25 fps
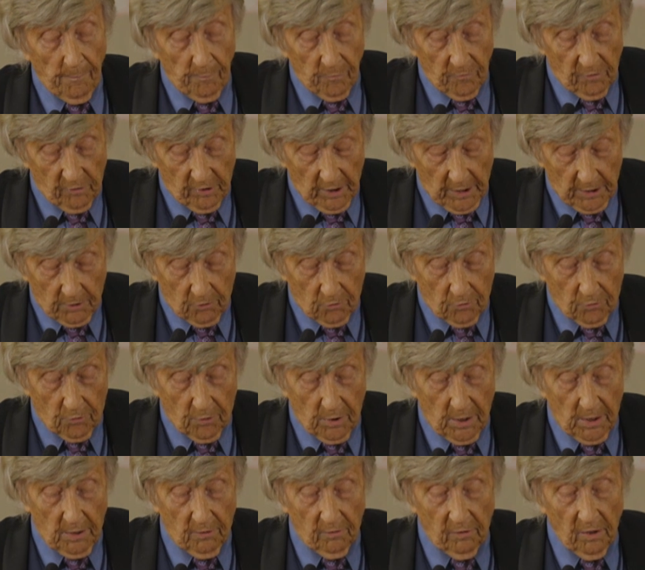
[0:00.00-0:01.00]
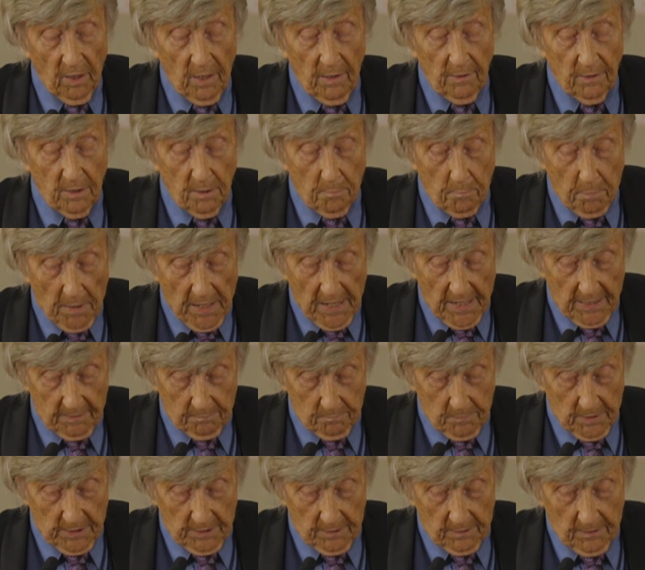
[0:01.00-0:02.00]
Secretary's
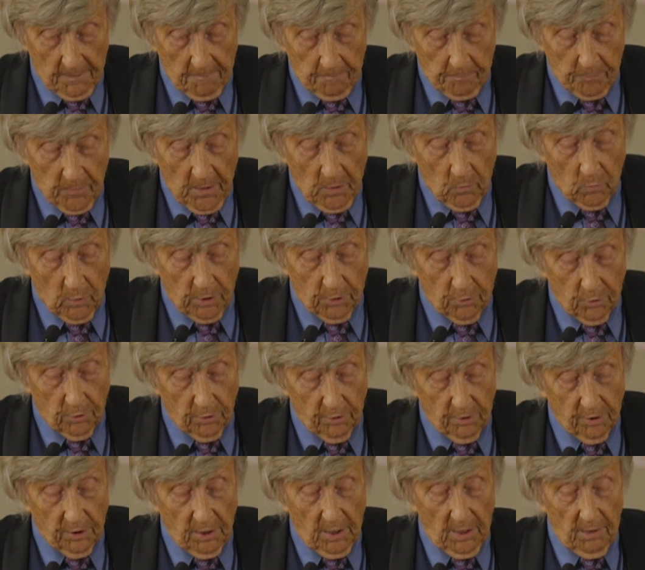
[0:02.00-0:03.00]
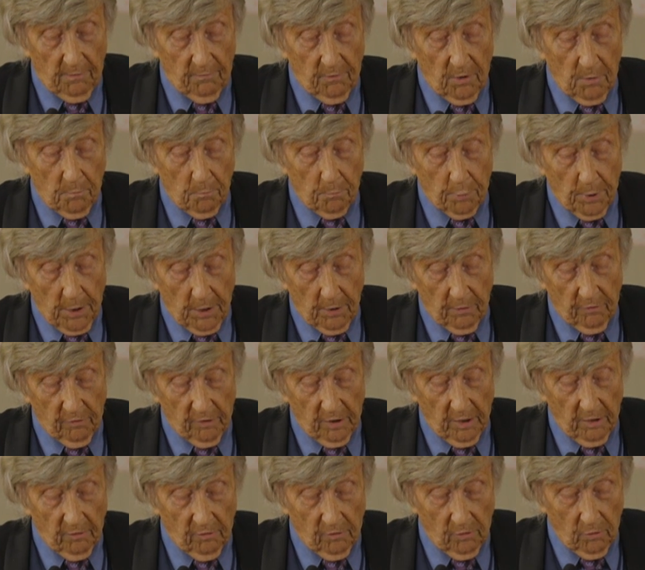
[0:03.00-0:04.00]
Department, which received and
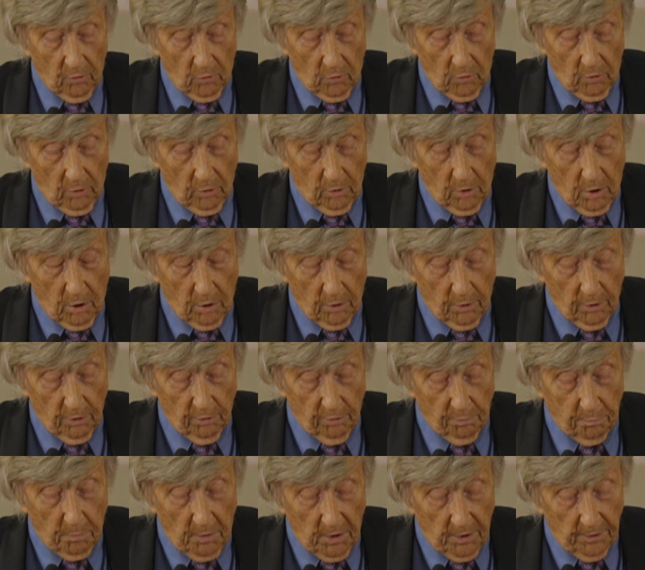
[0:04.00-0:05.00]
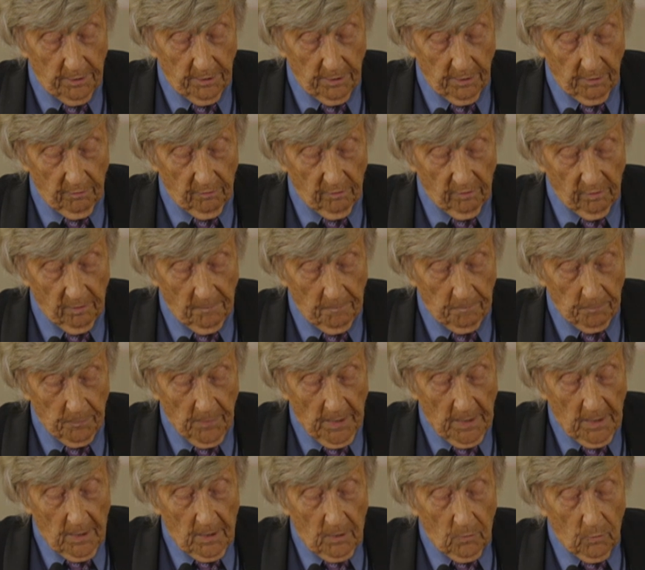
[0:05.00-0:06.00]
processed all correspondence.
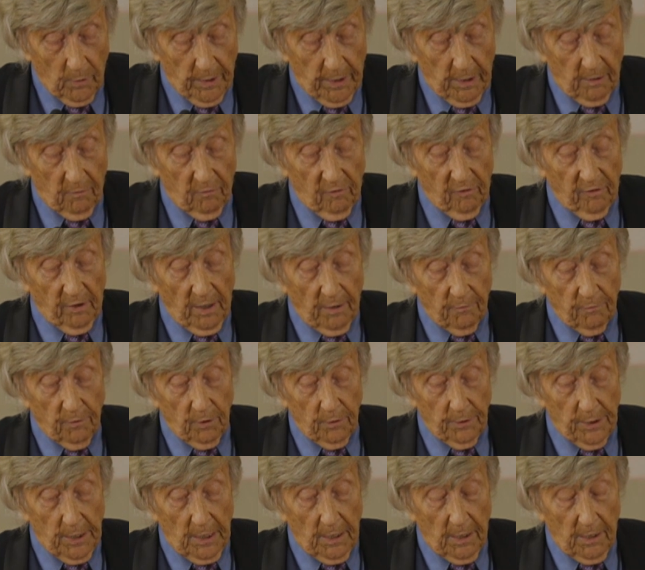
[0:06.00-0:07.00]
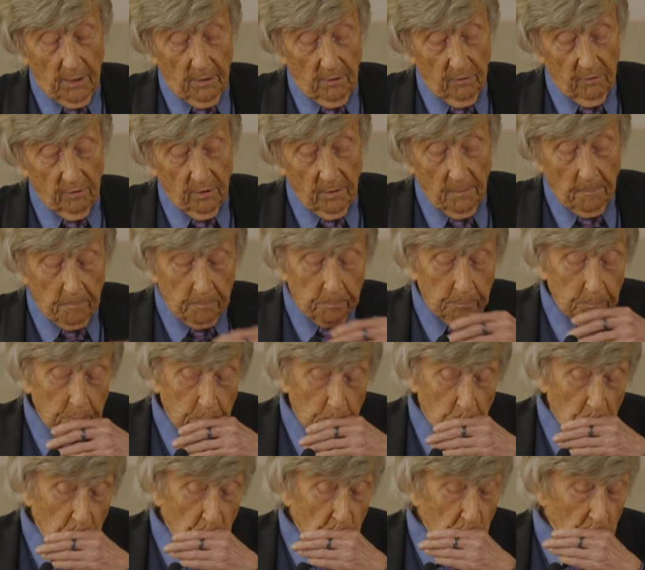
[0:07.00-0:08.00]
Within several years,
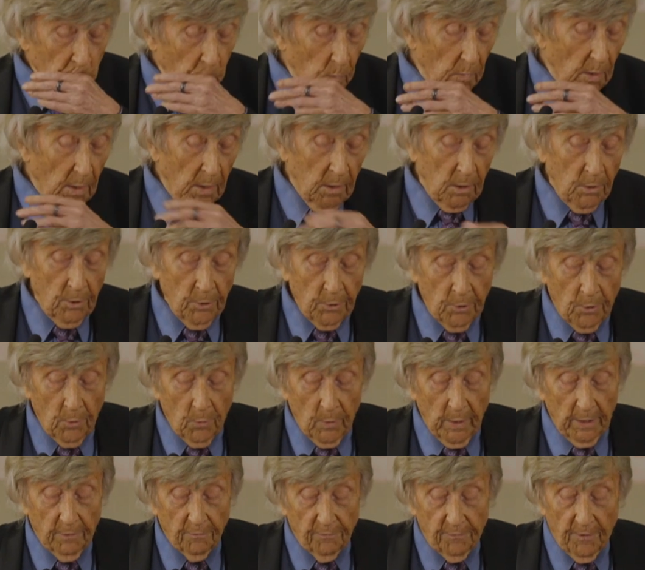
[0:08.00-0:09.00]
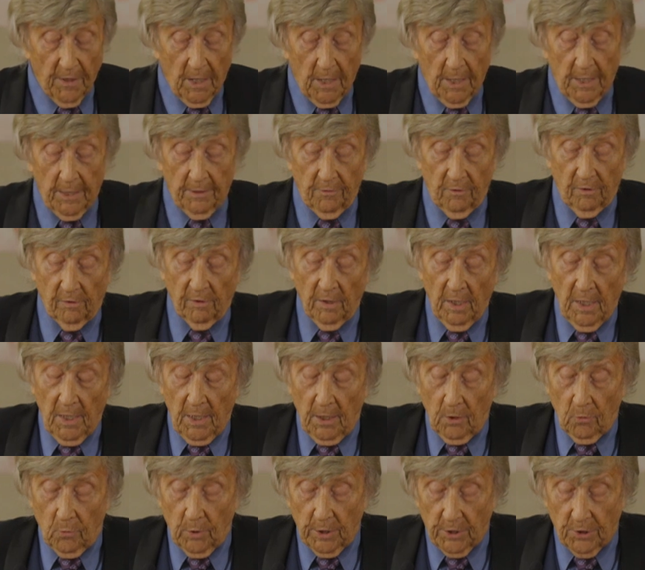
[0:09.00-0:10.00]
Ludowick finds
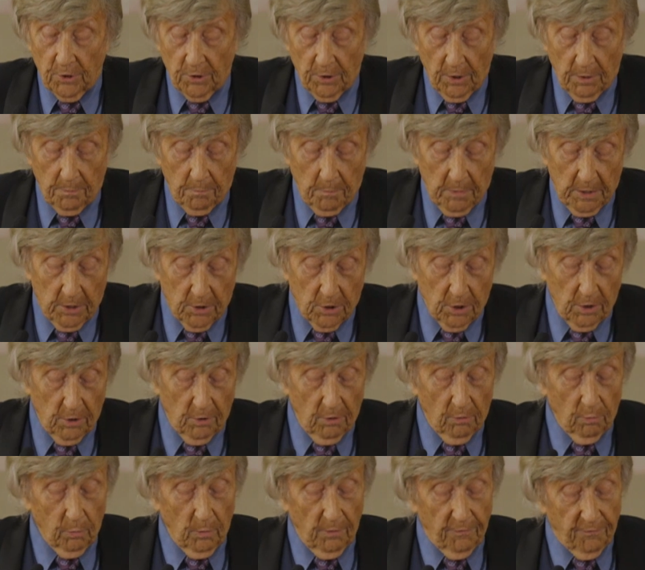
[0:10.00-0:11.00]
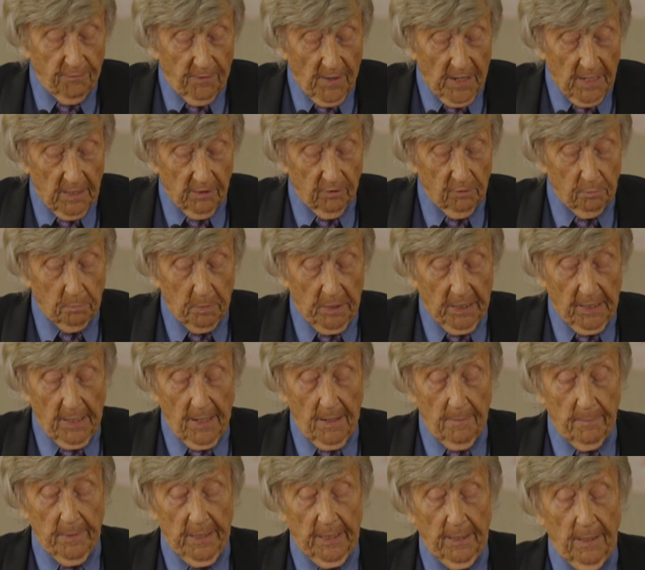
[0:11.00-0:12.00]
Christian missions were fast
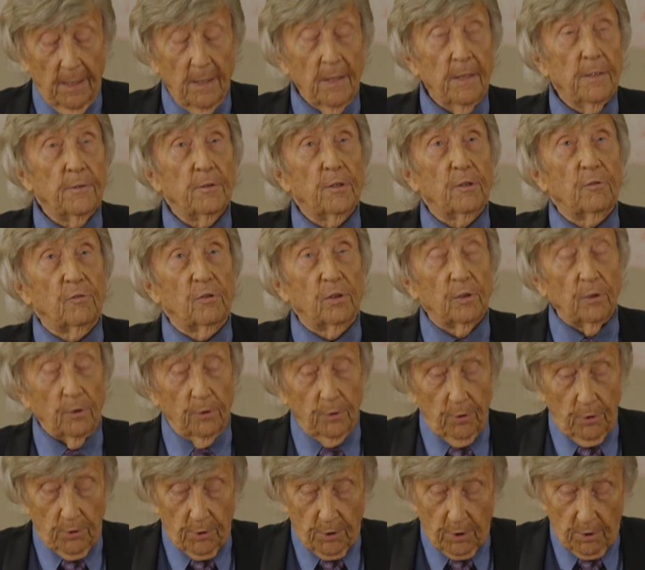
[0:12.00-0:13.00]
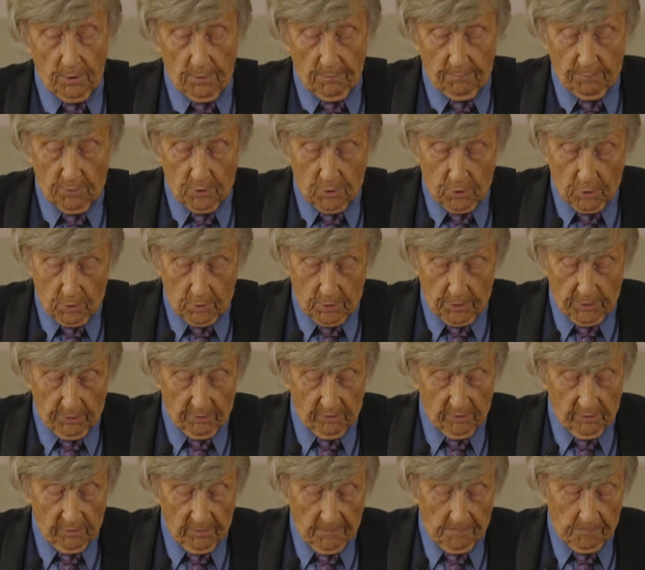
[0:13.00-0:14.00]
becoming the solution of
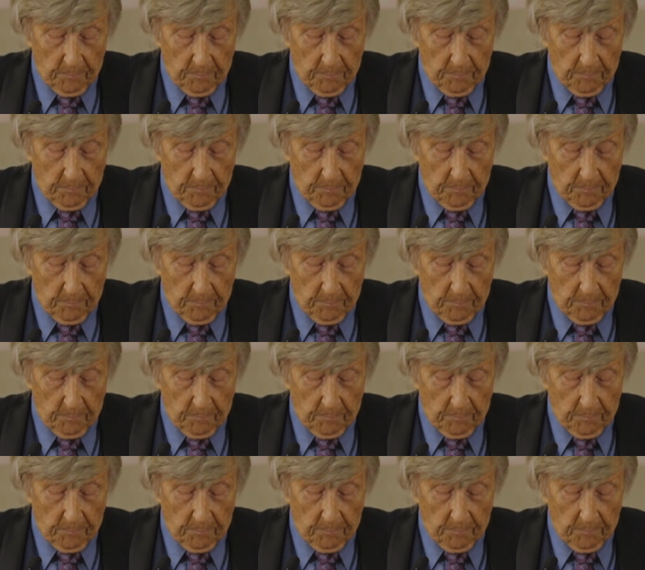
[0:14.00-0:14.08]
choice.